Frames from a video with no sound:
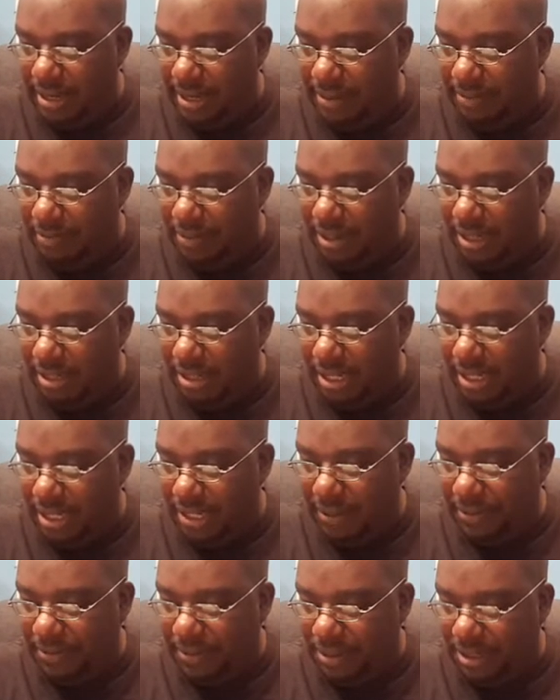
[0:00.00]
This
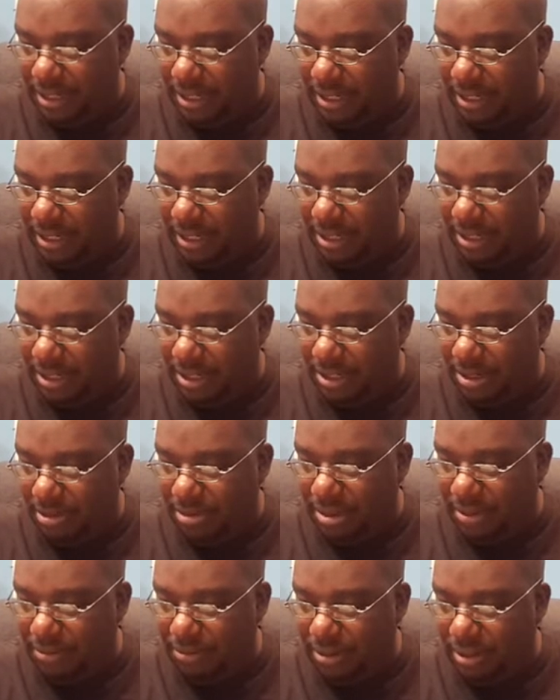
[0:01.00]
gives two
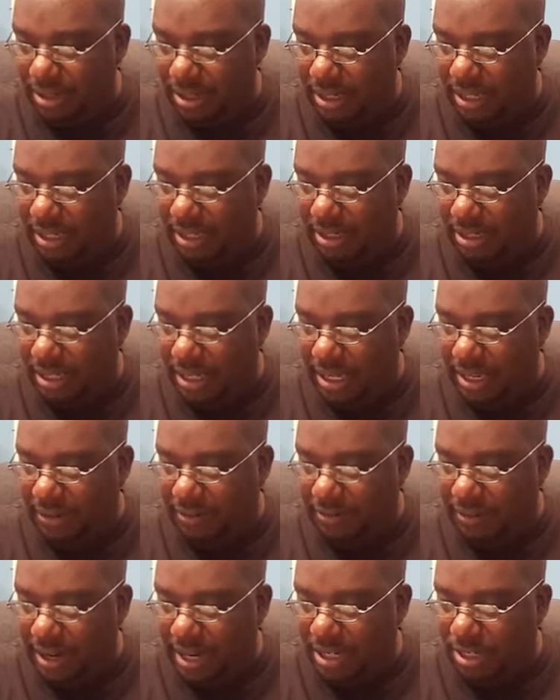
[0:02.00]
different things, the
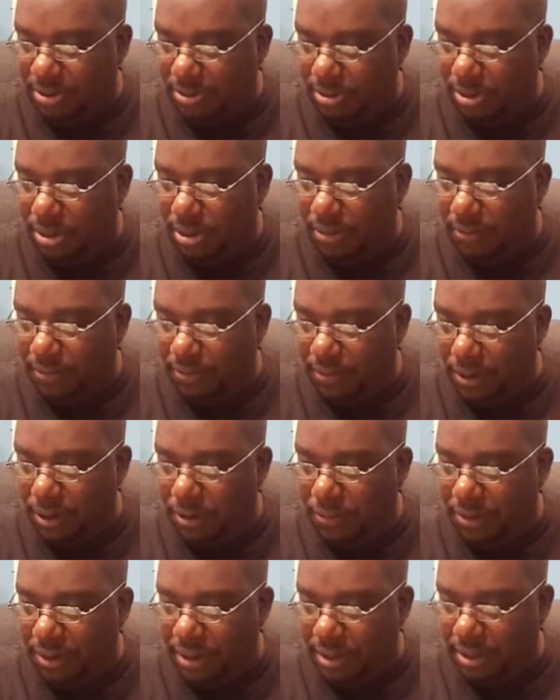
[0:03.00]
effectual
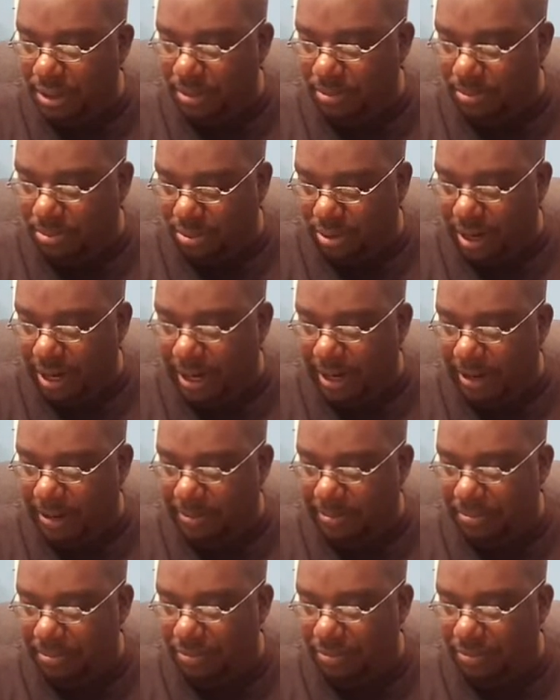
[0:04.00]
fervent prayer.